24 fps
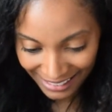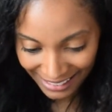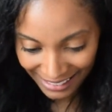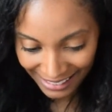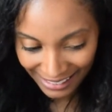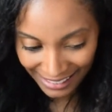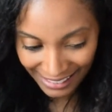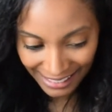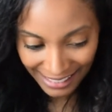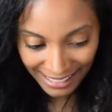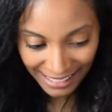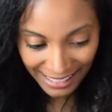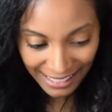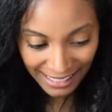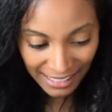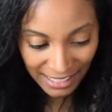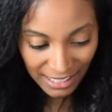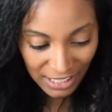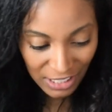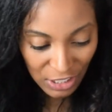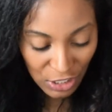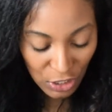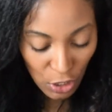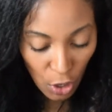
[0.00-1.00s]
It's
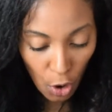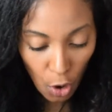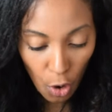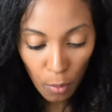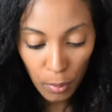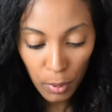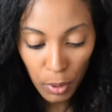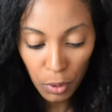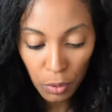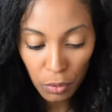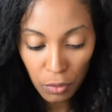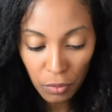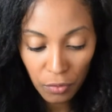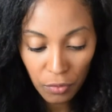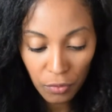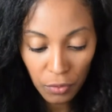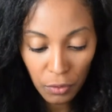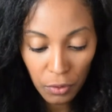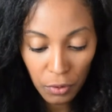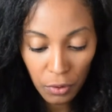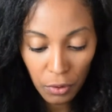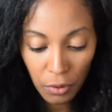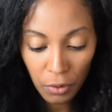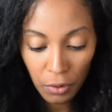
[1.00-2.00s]
so
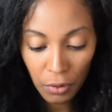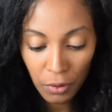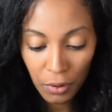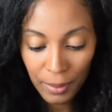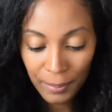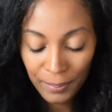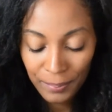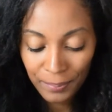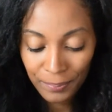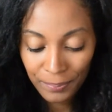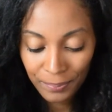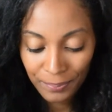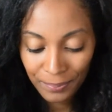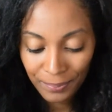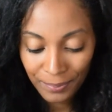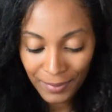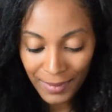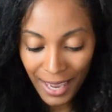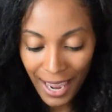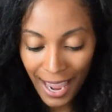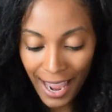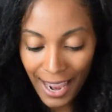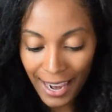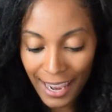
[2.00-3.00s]
beautiful.
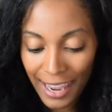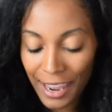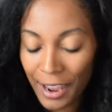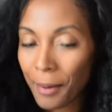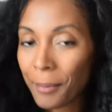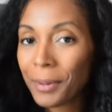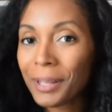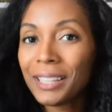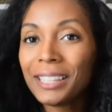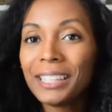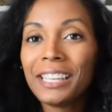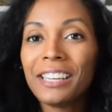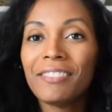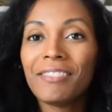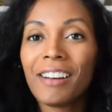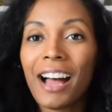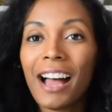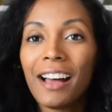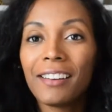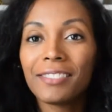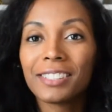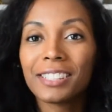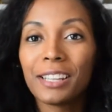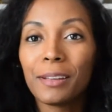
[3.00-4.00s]
I can't believe I
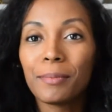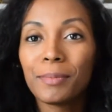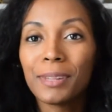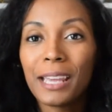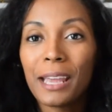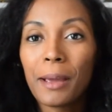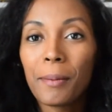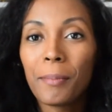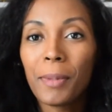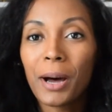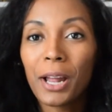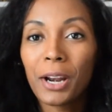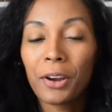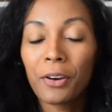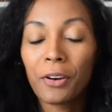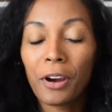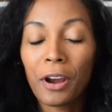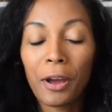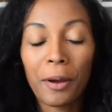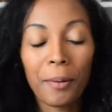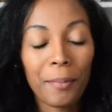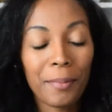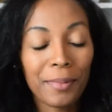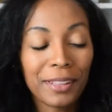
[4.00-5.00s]
have something in
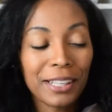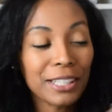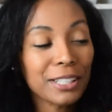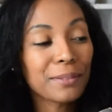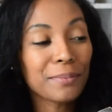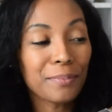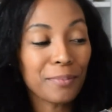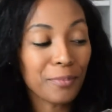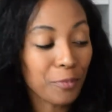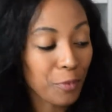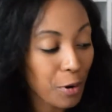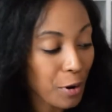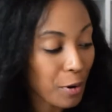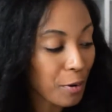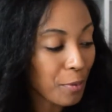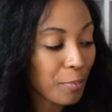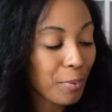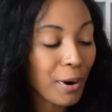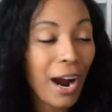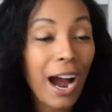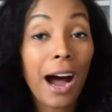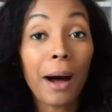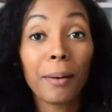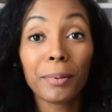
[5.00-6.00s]
Monogram. This will
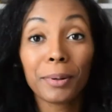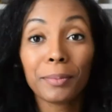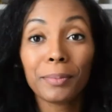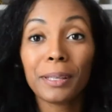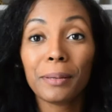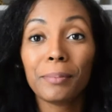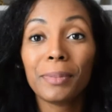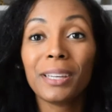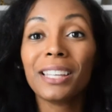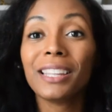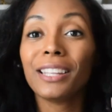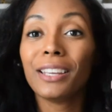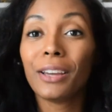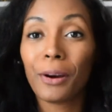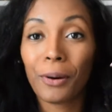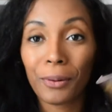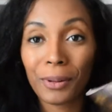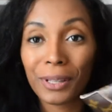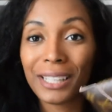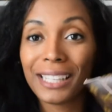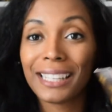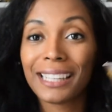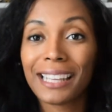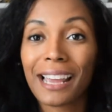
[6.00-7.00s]
probably be the
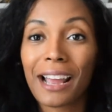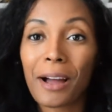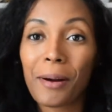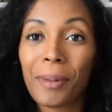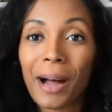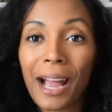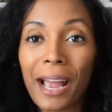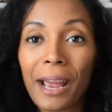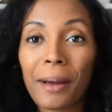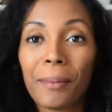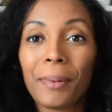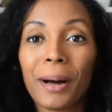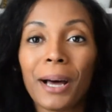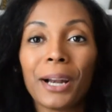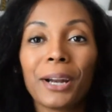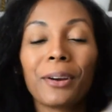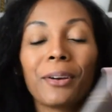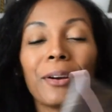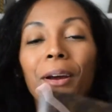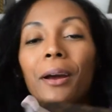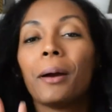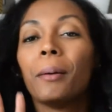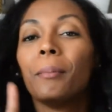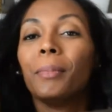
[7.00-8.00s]
only thing I buy in
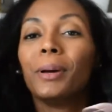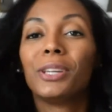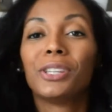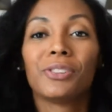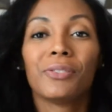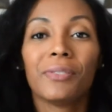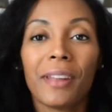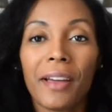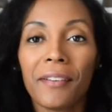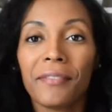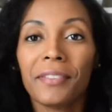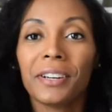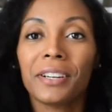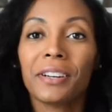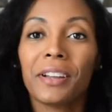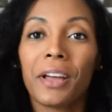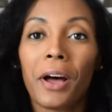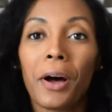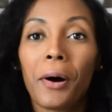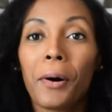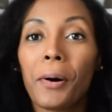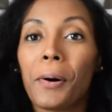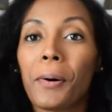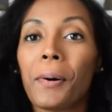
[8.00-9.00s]
Monogram, but you never
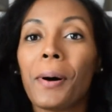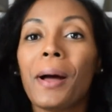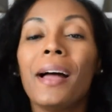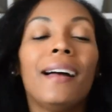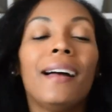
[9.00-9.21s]
know.